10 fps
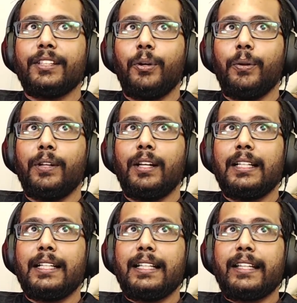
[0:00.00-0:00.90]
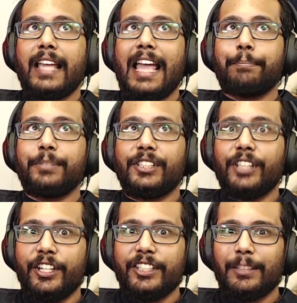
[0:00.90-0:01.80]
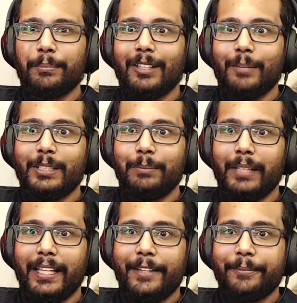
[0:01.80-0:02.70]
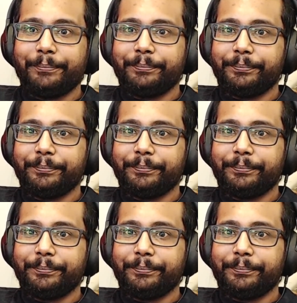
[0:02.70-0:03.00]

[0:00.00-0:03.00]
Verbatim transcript: whole absurdism comes in play.